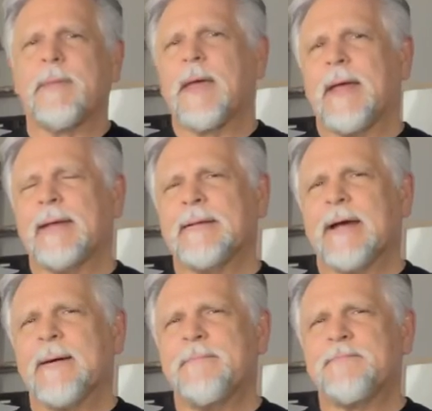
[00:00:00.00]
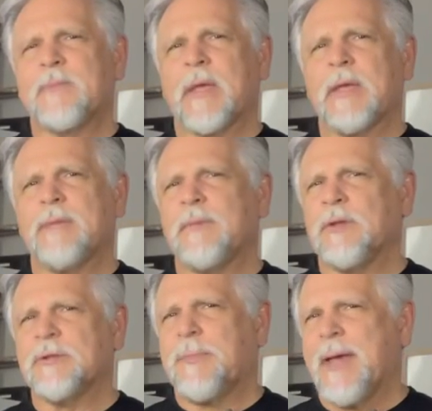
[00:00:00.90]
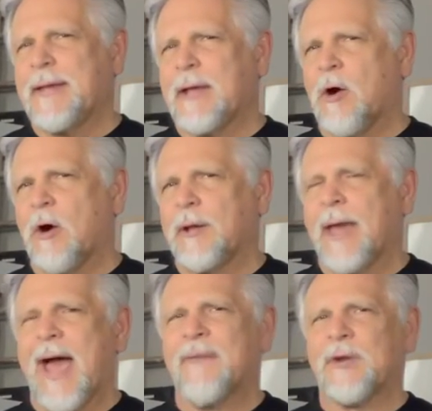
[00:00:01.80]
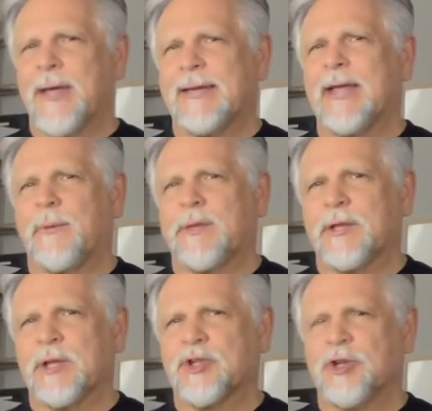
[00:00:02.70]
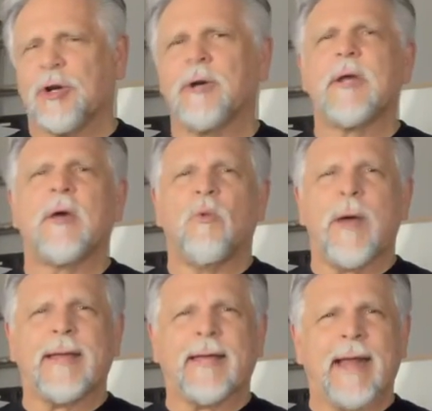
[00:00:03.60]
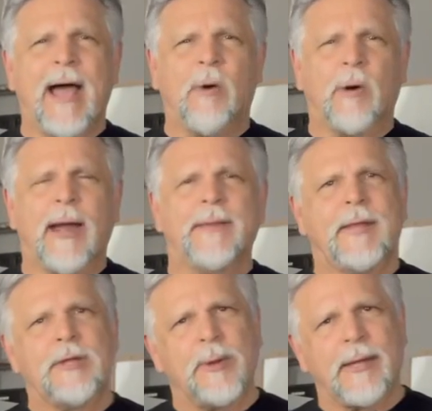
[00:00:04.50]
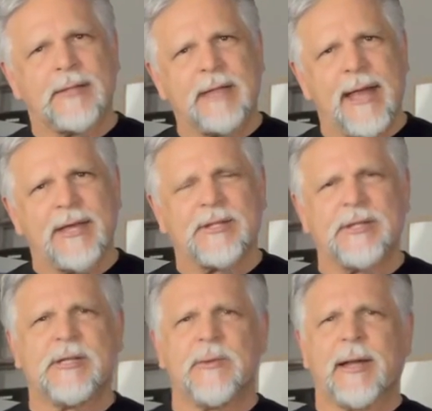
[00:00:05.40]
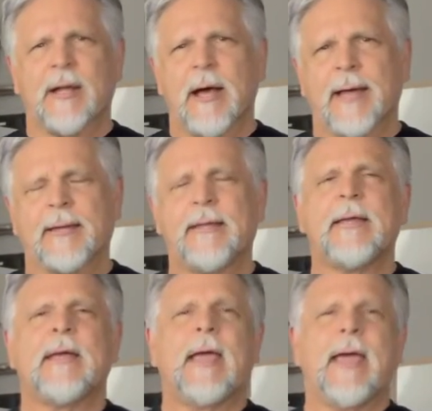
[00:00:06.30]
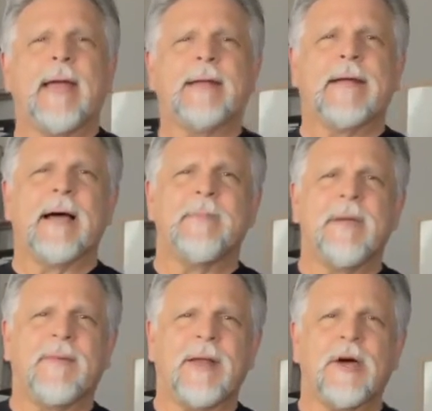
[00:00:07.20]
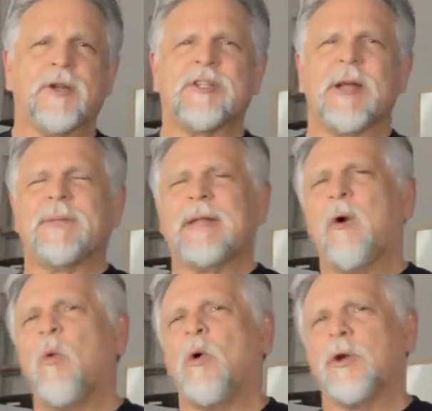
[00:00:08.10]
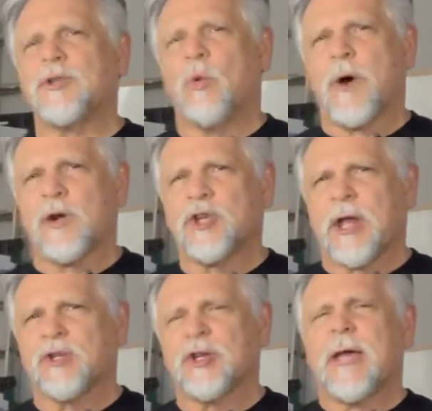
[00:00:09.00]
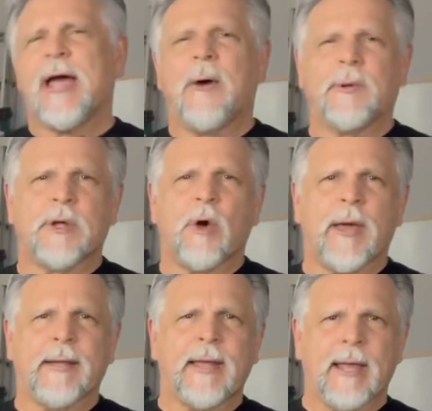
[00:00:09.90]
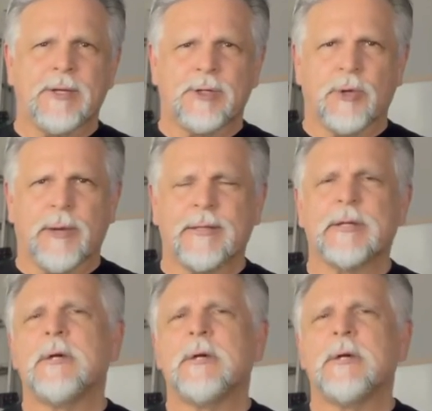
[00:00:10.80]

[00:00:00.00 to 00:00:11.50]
And um, you know, depending on after hitting it with conditioner, waiting an hour and then doing a test and see what I got. And um, if I notice something that warrants a water change, I would go ahead and do it.